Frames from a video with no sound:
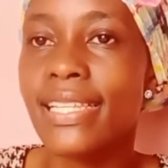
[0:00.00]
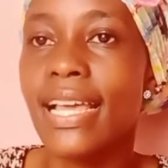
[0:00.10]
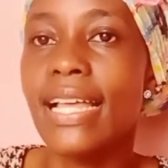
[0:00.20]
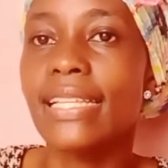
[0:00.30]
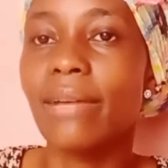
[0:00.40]

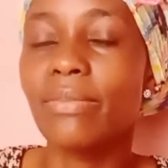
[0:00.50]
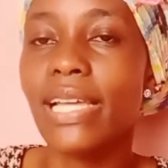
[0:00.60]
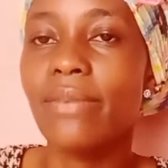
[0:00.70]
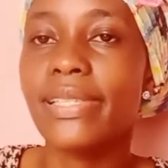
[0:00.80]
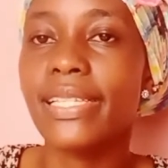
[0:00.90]
sometimes
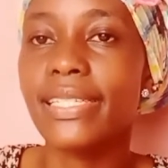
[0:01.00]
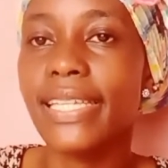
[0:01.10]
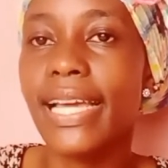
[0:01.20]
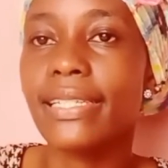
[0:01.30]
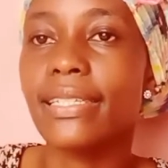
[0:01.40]
it get
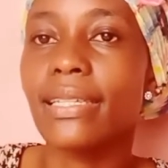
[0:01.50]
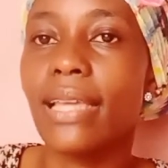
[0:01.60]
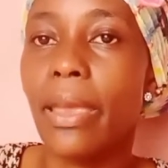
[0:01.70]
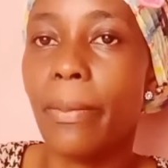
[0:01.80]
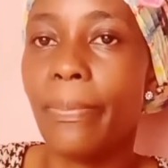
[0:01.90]

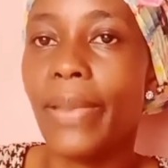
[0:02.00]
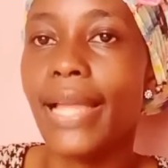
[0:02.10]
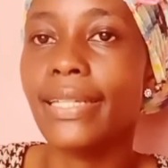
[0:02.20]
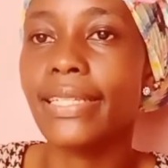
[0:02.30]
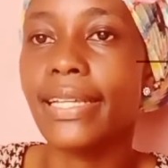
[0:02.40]
implanted